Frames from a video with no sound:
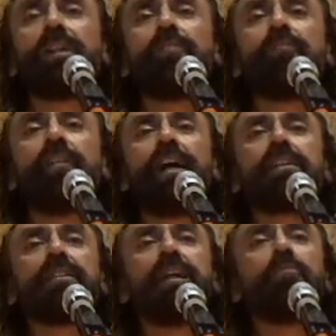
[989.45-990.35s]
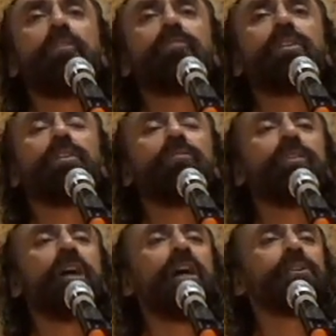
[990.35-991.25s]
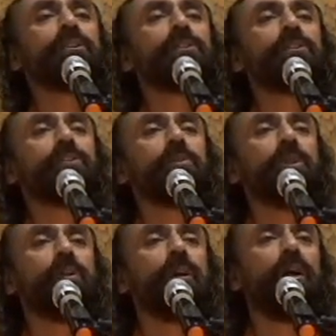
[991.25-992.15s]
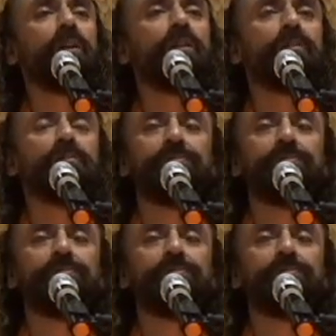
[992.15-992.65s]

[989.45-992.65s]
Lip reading: They fed some of the rations to the dog.